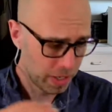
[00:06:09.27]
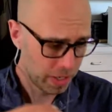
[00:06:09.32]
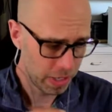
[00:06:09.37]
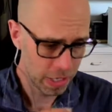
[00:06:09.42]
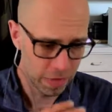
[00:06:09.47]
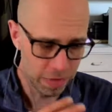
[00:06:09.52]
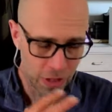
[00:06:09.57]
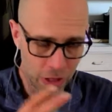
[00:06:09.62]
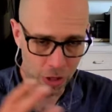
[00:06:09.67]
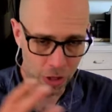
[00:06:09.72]

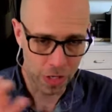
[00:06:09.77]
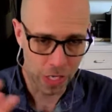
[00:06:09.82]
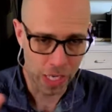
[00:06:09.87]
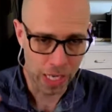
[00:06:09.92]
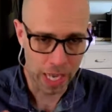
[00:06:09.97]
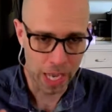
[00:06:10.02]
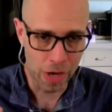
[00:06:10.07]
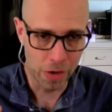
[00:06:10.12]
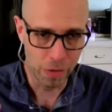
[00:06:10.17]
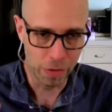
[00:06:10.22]
even
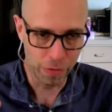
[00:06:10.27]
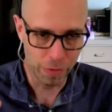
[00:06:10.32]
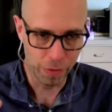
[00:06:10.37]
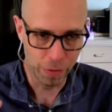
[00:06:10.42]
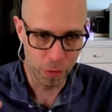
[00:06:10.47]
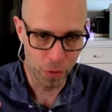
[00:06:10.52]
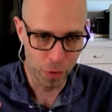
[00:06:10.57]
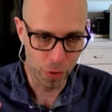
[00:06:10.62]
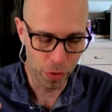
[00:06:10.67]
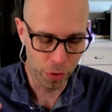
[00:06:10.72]
looking out
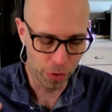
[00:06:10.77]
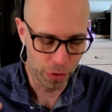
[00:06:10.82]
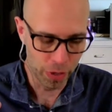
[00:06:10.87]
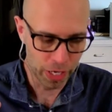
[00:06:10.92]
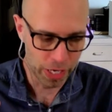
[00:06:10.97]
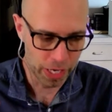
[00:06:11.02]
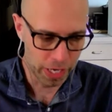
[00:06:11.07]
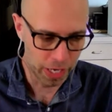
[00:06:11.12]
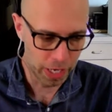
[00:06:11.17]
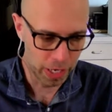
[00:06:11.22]
for
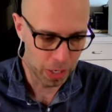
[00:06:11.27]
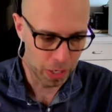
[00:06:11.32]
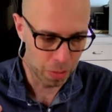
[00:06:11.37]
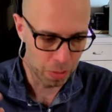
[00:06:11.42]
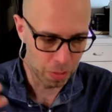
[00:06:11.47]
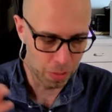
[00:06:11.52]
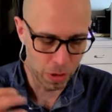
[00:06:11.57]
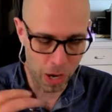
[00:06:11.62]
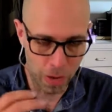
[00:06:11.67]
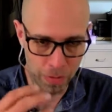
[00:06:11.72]

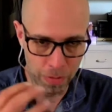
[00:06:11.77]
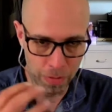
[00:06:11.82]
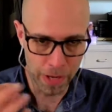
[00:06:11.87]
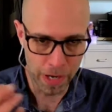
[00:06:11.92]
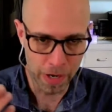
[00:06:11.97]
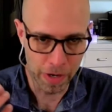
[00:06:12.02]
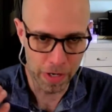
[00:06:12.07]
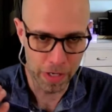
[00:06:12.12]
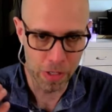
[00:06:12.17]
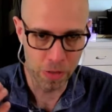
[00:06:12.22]
problem
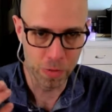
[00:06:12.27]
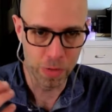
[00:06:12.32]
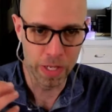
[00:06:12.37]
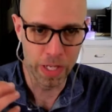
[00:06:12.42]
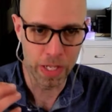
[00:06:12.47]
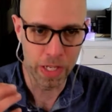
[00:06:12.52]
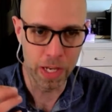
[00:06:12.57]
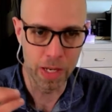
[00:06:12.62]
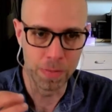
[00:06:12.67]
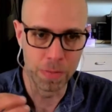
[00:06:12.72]
areas when
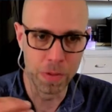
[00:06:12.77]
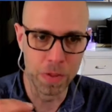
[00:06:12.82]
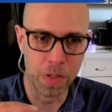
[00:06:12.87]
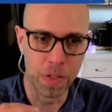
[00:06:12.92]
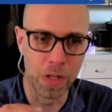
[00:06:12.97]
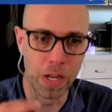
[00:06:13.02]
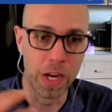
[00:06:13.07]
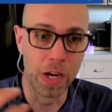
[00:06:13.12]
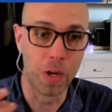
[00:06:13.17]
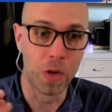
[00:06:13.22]
it comes
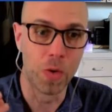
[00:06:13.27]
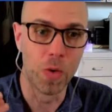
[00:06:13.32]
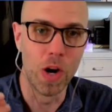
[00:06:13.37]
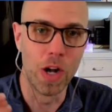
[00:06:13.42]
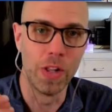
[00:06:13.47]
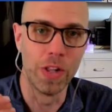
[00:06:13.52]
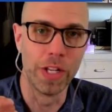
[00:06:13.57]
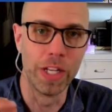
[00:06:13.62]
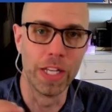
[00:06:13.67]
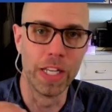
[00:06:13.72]
to air
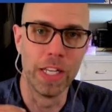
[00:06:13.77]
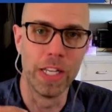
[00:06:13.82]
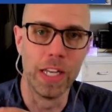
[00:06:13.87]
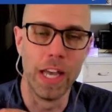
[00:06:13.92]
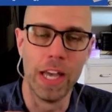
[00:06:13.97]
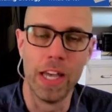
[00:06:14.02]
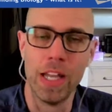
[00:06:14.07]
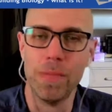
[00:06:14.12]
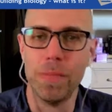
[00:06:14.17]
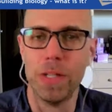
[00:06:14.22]
quality
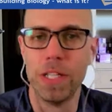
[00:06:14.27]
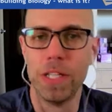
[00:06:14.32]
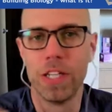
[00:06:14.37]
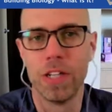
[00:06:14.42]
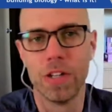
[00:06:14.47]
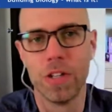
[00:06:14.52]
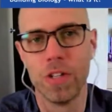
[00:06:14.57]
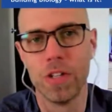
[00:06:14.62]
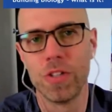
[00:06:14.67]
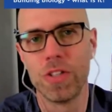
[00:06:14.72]
and
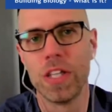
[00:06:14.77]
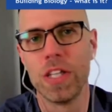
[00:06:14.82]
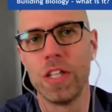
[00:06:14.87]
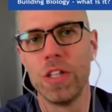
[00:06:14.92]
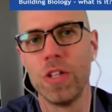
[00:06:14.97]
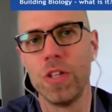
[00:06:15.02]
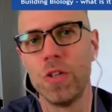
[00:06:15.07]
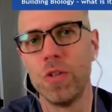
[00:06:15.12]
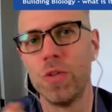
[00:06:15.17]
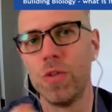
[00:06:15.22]
materials that
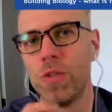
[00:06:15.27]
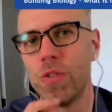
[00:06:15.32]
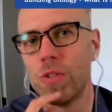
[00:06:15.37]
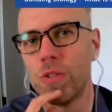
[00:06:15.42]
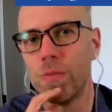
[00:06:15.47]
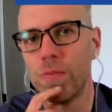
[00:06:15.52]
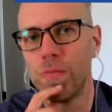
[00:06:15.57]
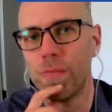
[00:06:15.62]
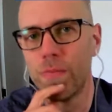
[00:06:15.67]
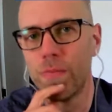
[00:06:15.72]
you use.